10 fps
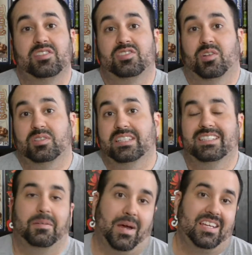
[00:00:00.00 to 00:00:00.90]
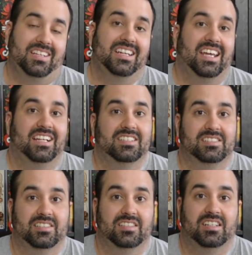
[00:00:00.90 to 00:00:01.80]
T'zolkin, the Mayan
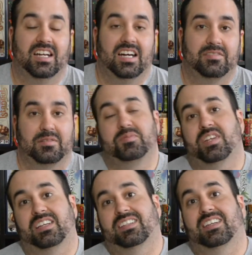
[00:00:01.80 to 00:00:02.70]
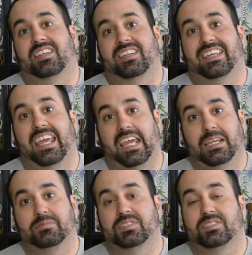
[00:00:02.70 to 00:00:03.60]
calendar uh, from Czech
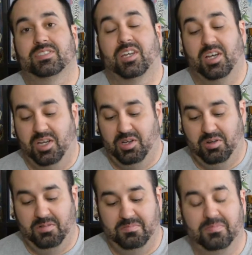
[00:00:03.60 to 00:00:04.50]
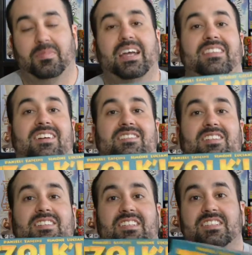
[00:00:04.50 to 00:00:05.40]
Games. So, my thoughts
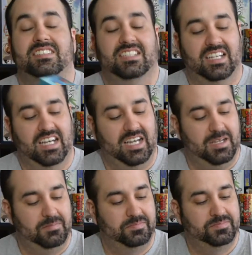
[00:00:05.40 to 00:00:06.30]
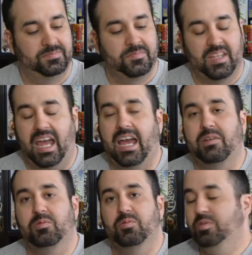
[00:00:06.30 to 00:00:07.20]
on this um, I
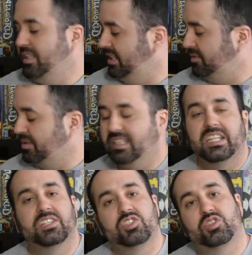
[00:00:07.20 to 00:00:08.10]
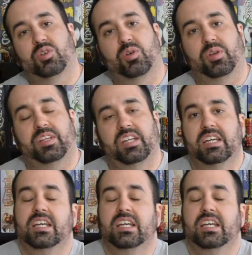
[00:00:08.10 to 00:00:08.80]
really, really enjoyed